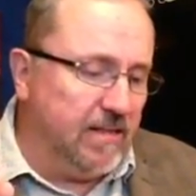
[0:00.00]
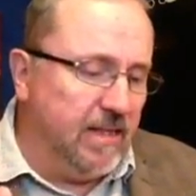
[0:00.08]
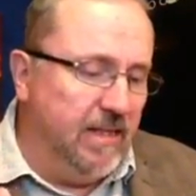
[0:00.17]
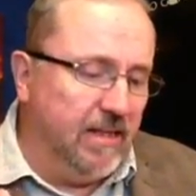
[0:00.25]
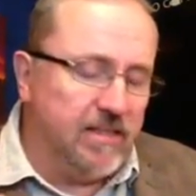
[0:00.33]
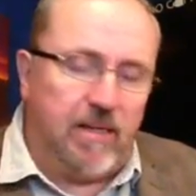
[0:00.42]

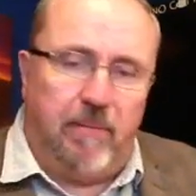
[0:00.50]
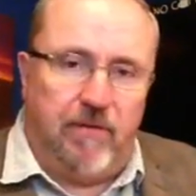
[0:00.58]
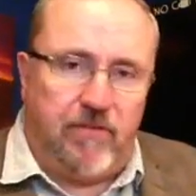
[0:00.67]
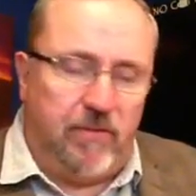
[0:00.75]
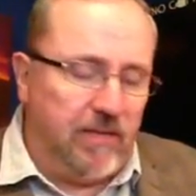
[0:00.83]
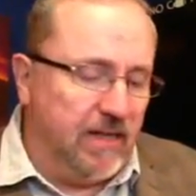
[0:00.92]
In the summer of
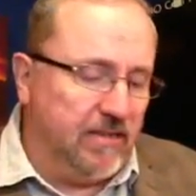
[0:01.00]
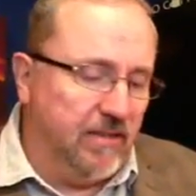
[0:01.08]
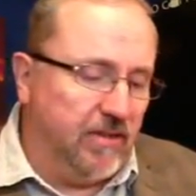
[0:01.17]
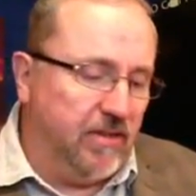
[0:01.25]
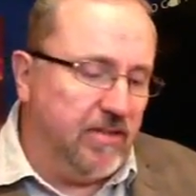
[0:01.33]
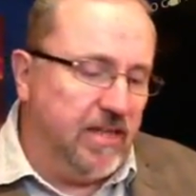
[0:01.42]

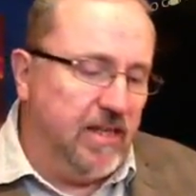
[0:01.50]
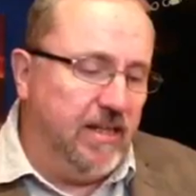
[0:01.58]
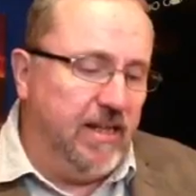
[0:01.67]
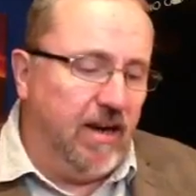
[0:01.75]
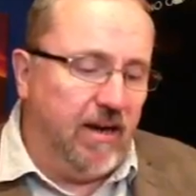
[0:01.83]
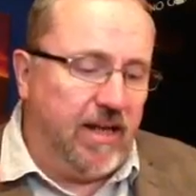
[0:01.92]
2013,
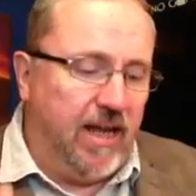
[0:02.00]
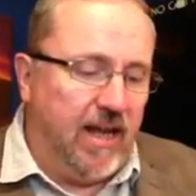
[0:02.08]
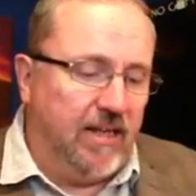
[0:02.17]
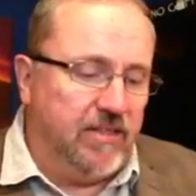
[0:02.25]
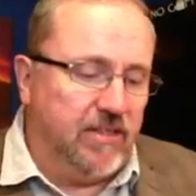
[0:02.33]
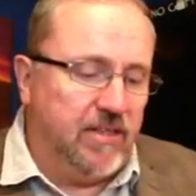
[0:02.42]
the
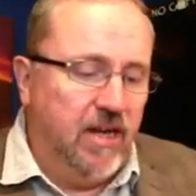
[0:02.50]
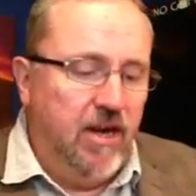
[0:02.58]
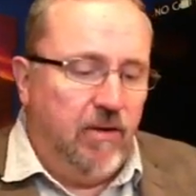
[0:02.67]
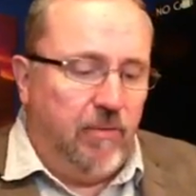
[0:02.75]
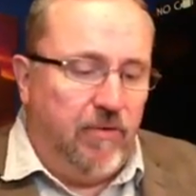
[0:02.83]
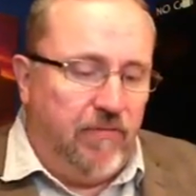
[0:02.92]
archaeologists
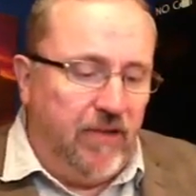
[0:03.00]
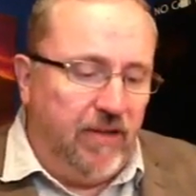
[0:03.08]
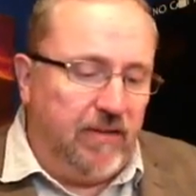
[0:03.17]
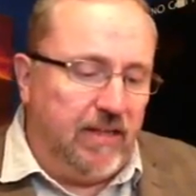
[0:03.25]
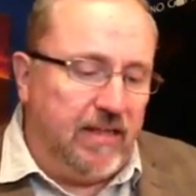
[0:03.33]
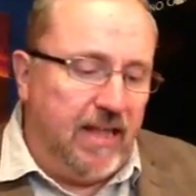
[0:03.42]

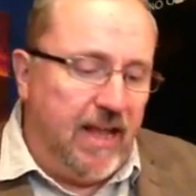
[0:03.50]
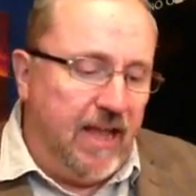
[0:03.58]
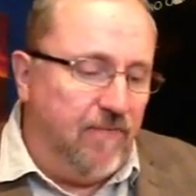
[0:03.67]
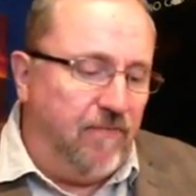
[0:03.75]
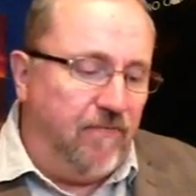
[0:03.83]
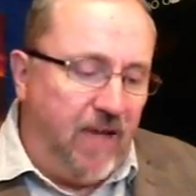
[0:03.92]
revealed that they
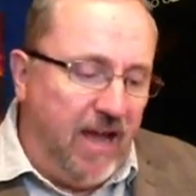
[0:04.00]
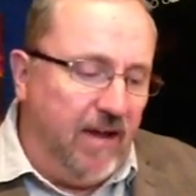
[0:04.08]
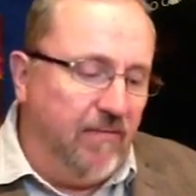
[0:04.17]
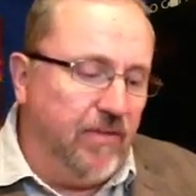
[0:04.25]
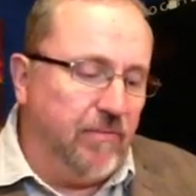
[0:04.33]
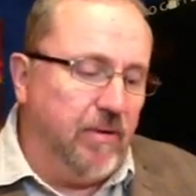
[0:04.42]
had
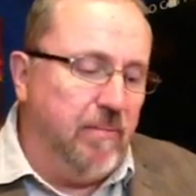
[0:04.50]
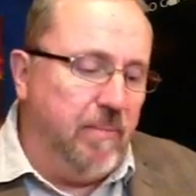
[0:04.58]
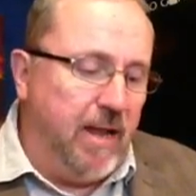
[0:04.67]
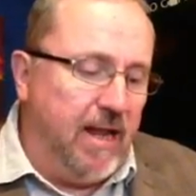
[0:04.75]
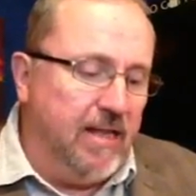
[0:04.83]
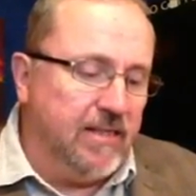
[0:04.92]
found the
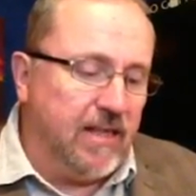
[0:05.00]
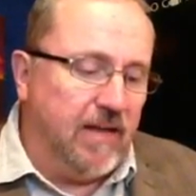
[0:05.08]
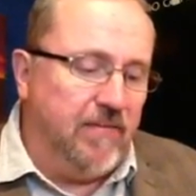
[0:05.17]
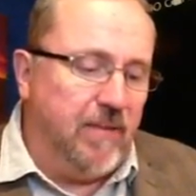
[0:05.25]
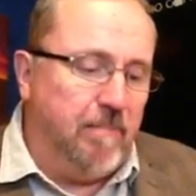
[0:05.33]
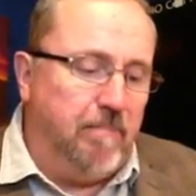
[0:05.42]
remains
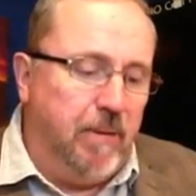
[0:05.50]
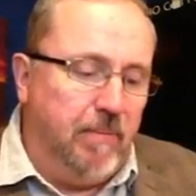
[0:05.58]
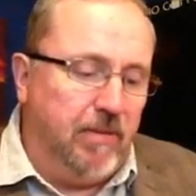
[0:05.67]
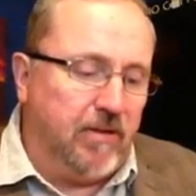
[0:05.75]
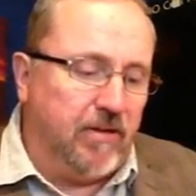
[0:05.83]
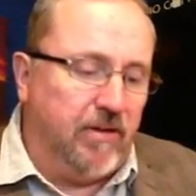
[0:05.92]
of the
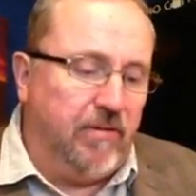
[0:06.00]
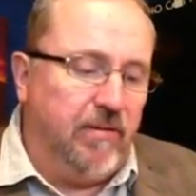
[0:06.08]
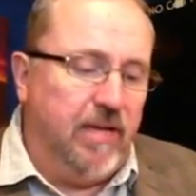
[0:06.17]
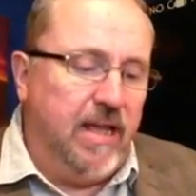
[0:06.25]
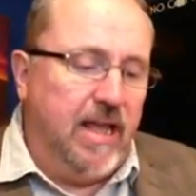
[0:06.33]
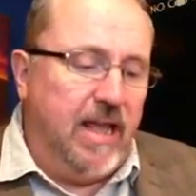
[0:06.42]
biblical